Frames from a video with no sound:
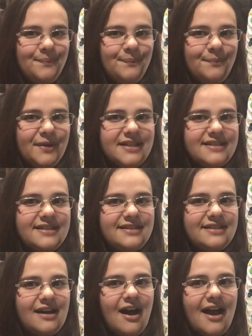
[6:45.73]
because
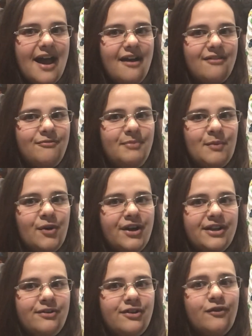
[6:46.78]
I have been
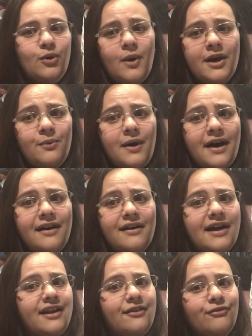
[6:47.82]
working on her for quite a while
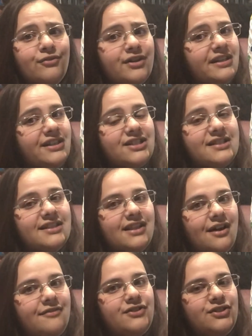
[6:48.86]
and I've really just
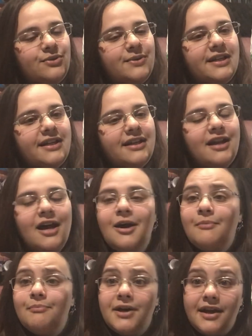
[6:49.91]
loved doing it.
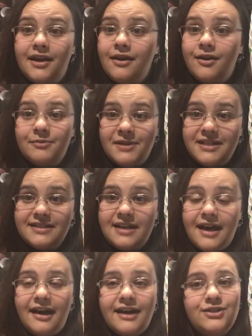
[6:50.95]
But on the plus
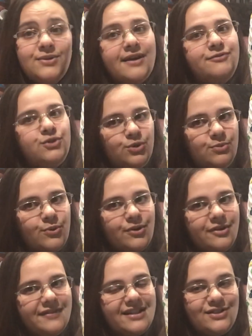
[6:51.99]
side, I do have 2 more
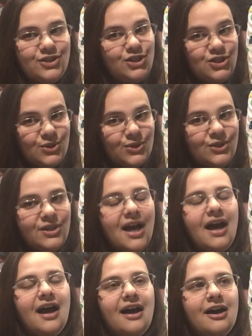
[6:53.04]
of these to do.
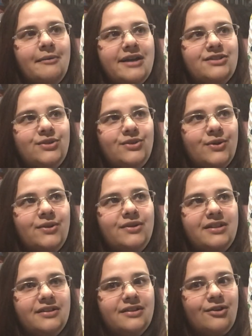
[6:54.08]
As you know,
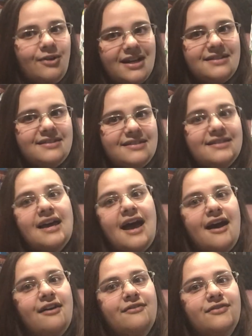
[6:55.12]
the crests
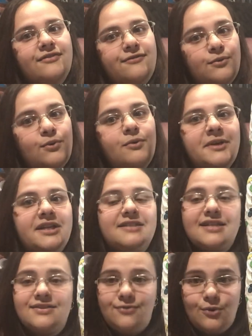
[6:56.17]
have 4 because
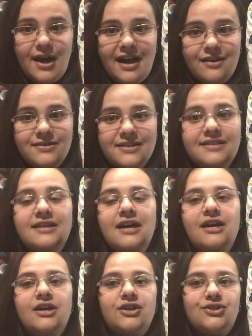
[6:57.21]
there's 4 houses.
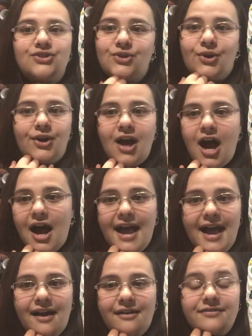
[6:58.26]
So I
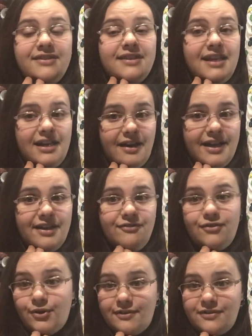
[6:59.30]
have the lion for
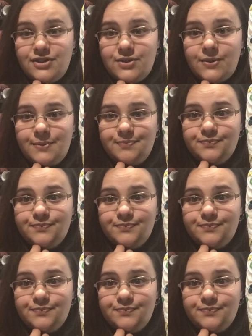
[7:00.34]
Gryffindor